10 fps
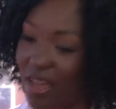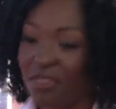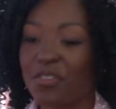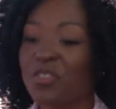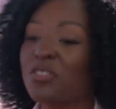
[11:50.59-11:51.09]

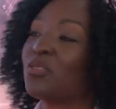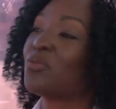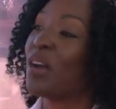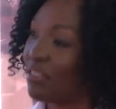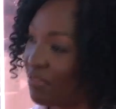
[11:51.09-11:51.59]
And for you to
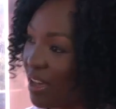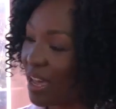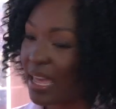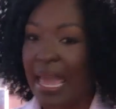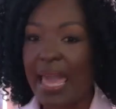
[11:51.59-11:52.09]

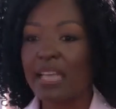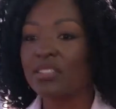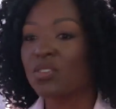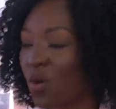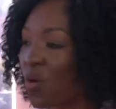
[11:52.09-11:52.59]
qualify,
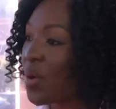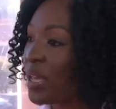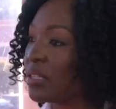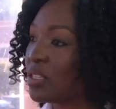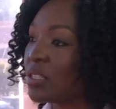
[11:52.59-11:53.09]
it's
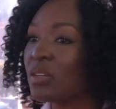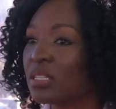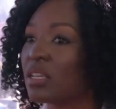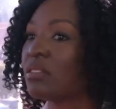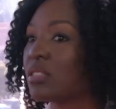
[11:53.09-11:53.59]
always,
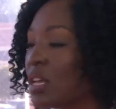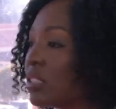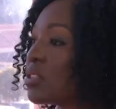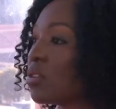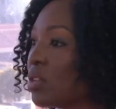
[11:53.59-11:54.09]

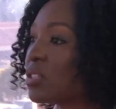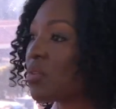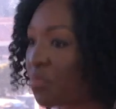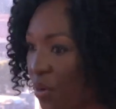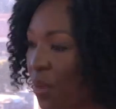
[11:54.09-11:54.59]
it's a
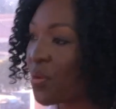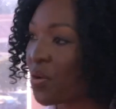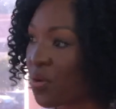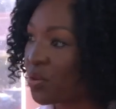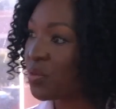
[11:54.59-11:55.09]
proper
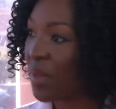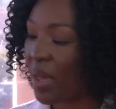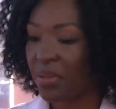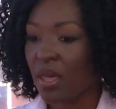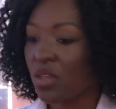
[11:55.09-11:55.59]
roadmap.